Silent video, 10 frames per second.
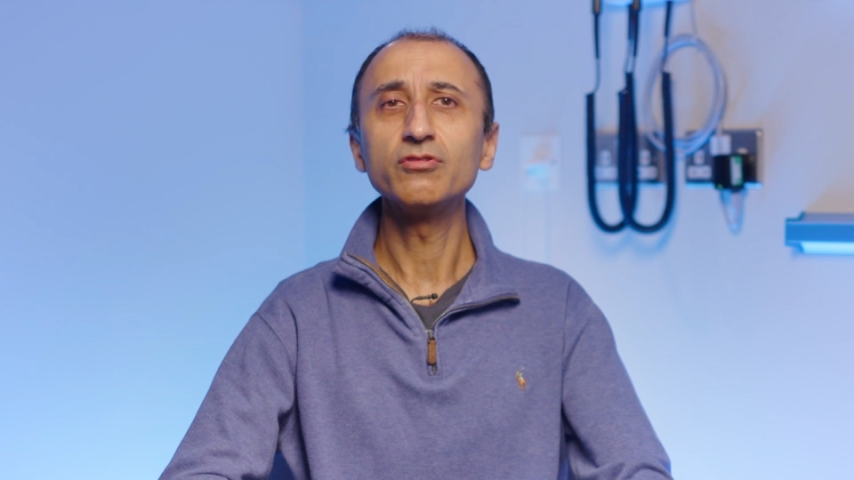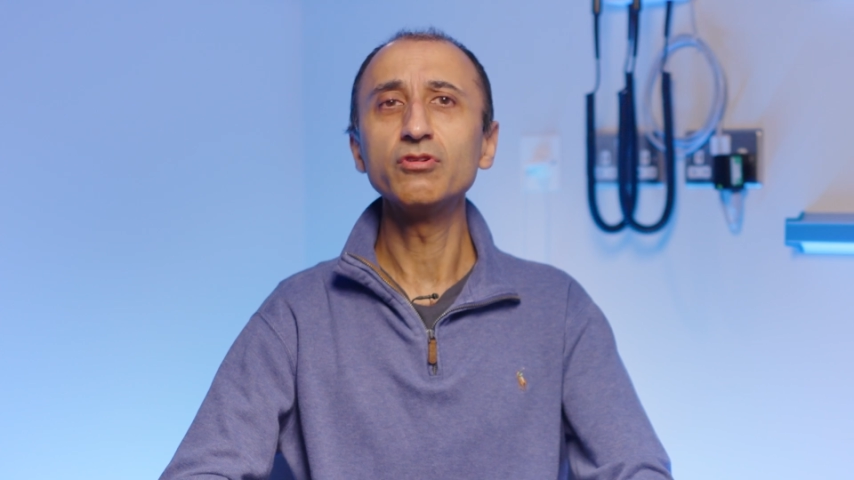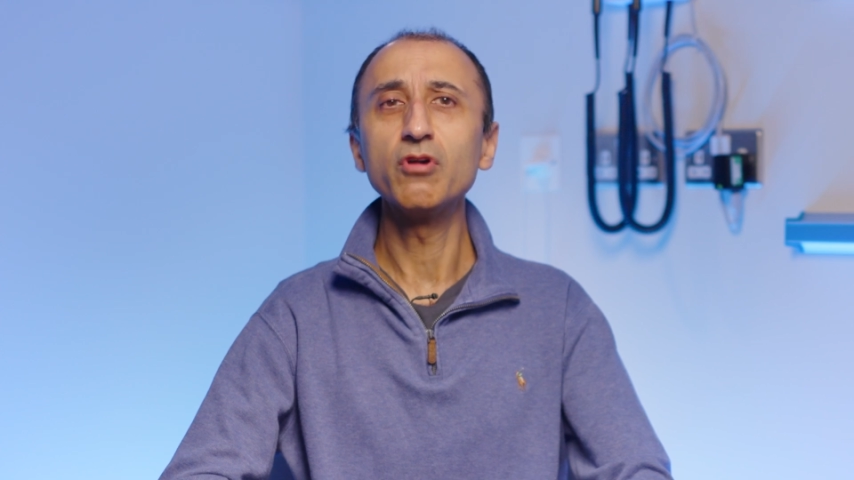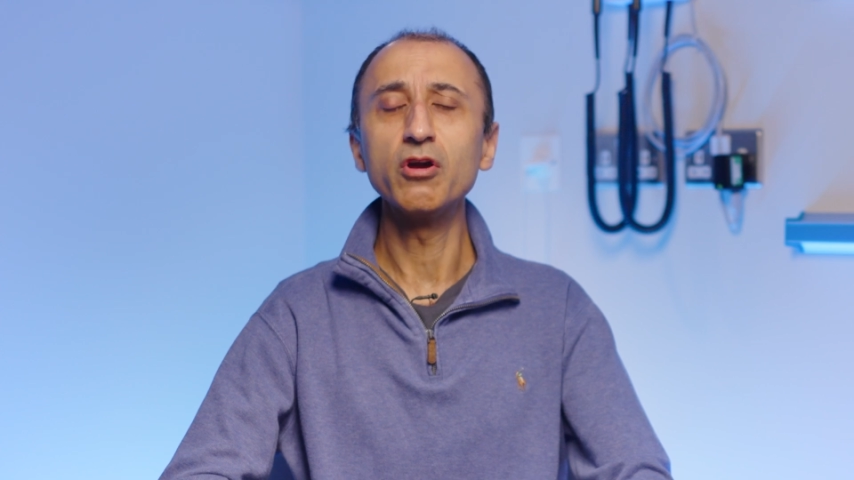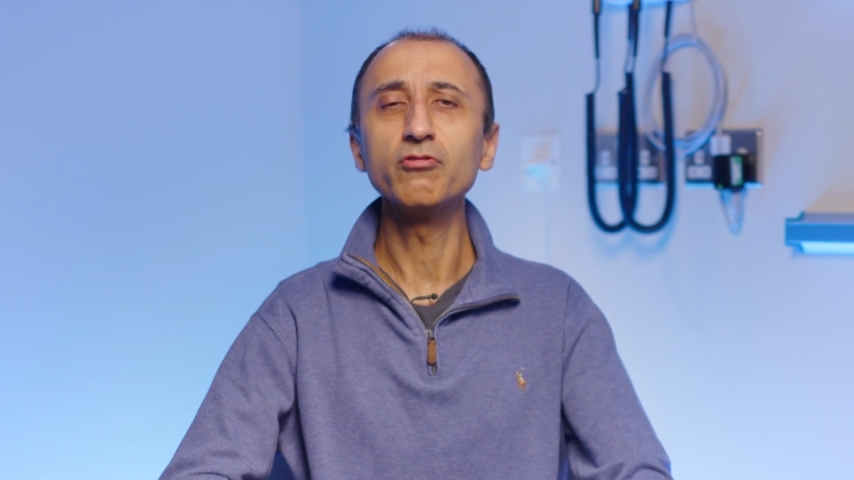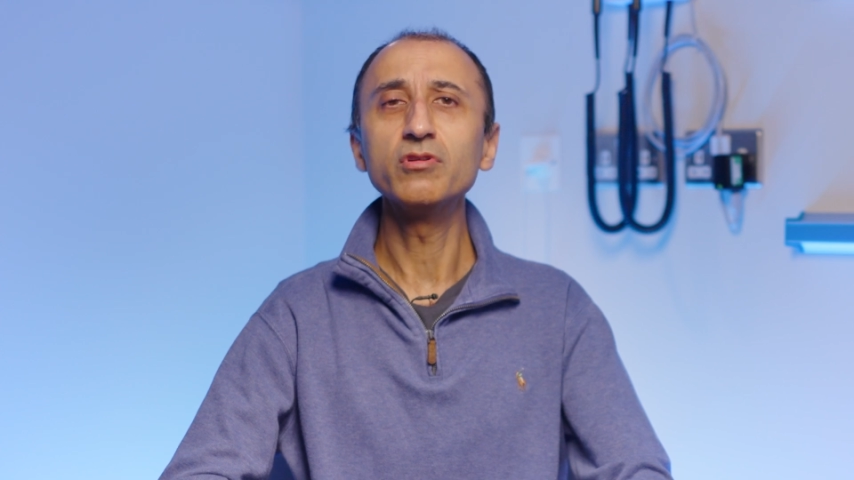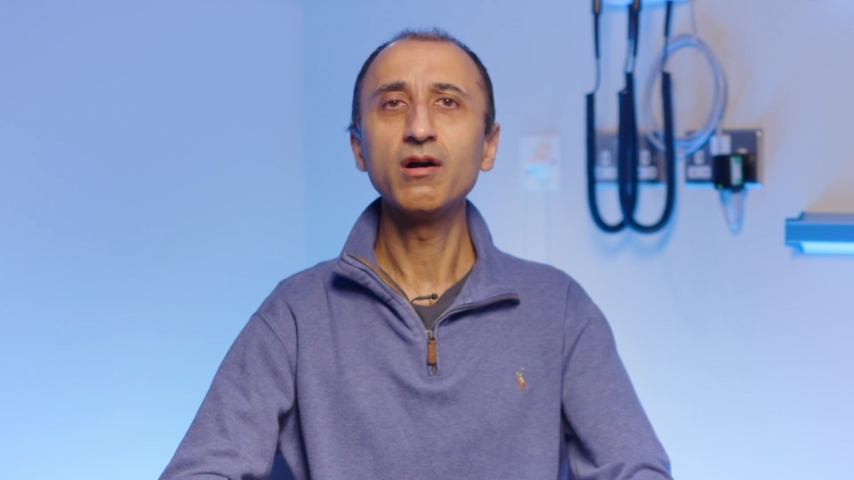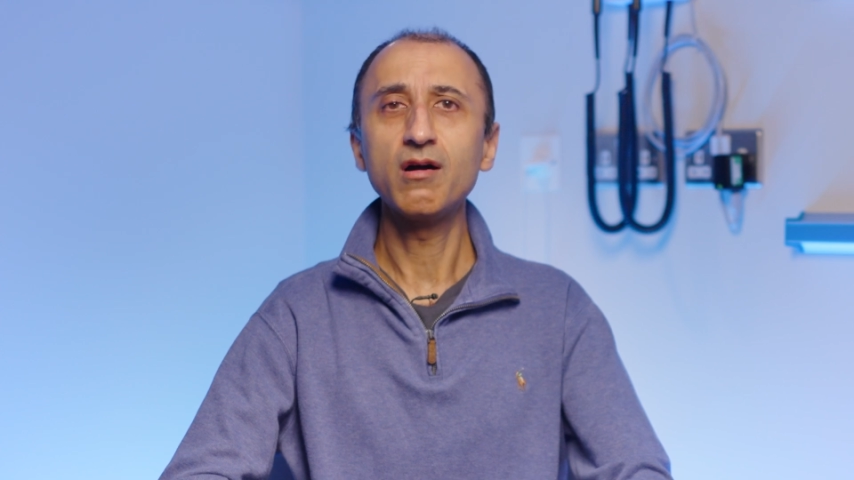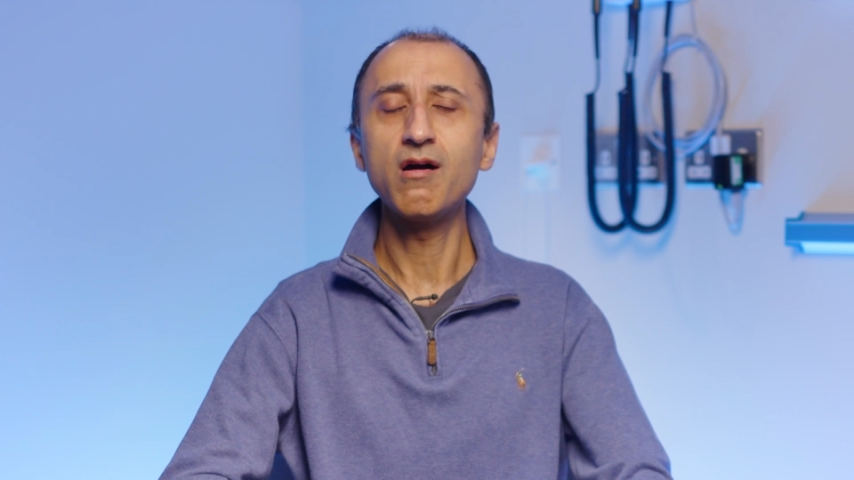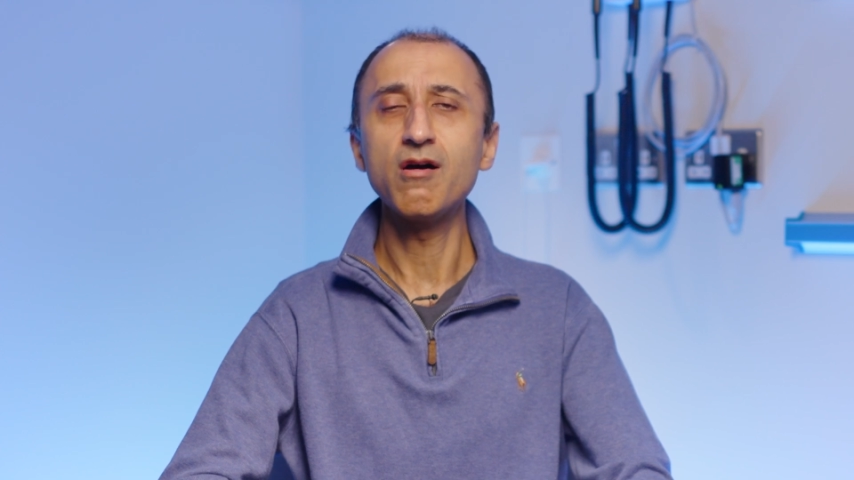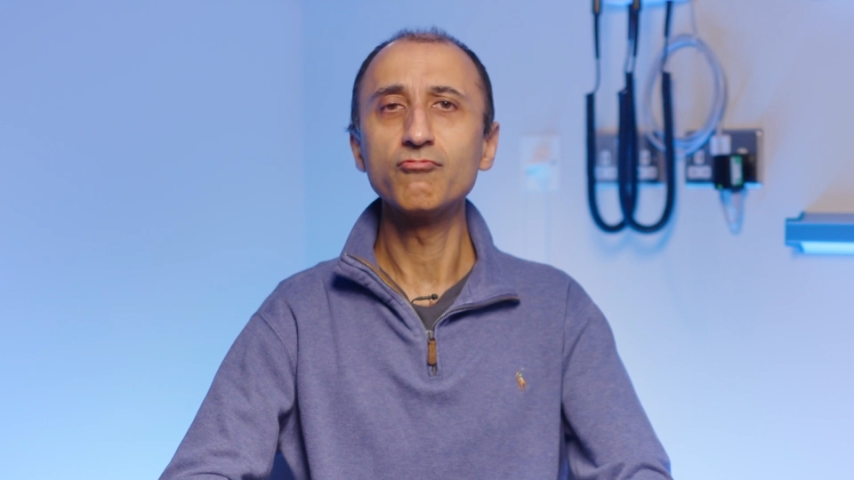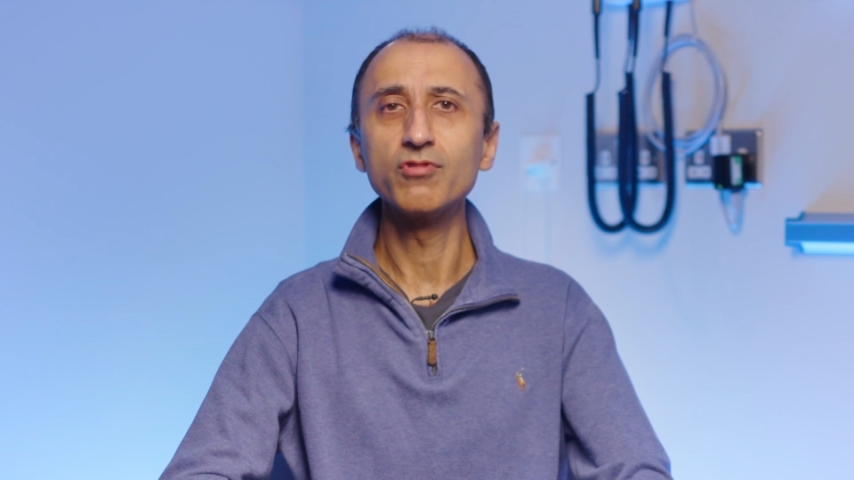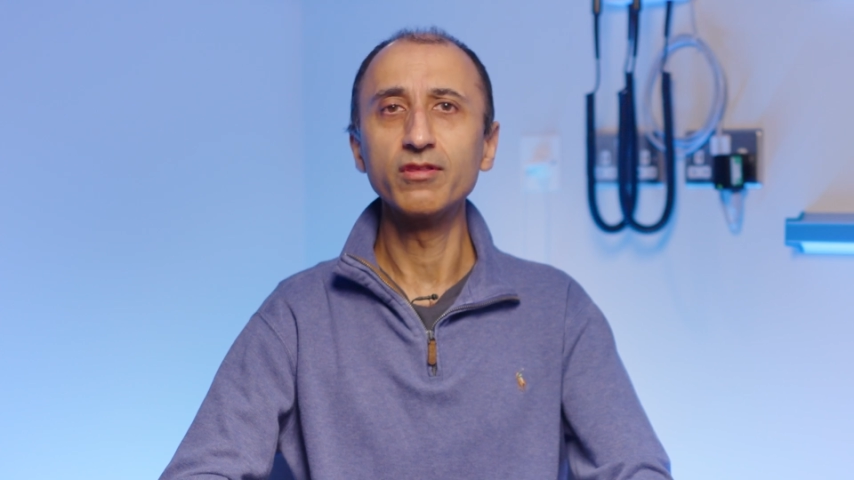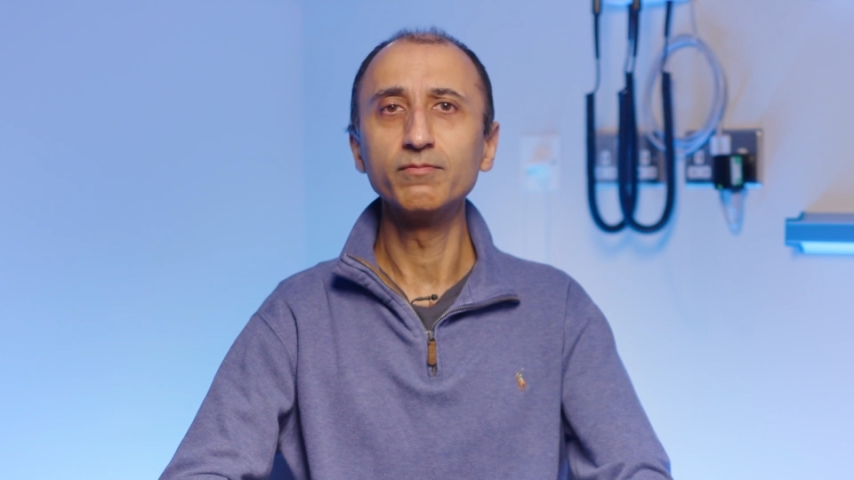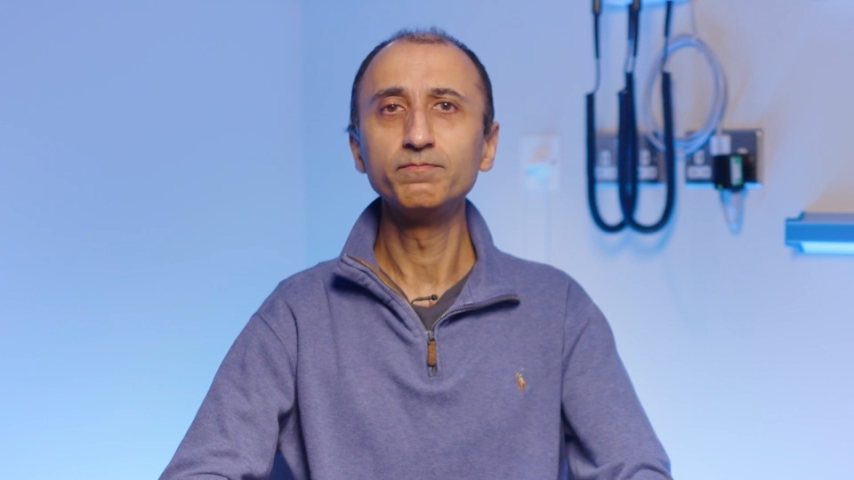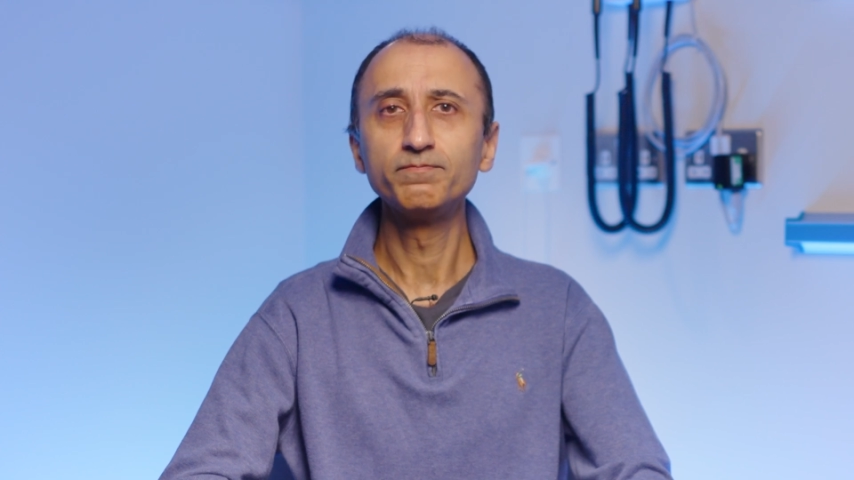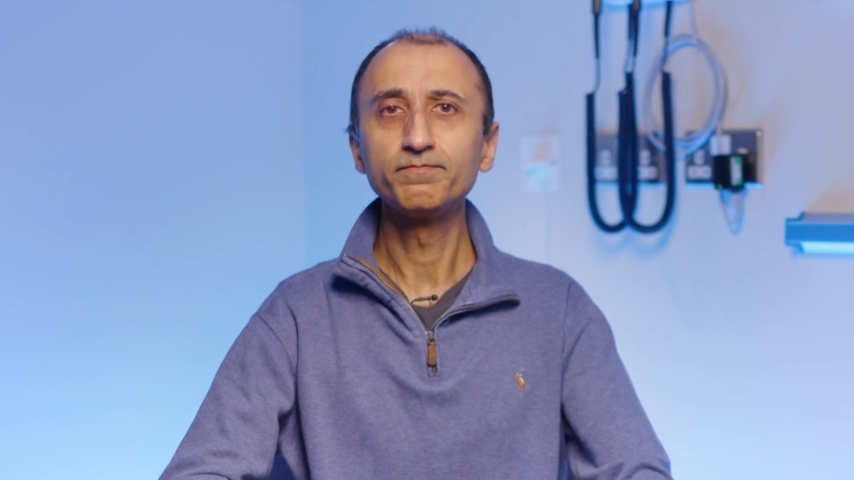your own heart rhythm.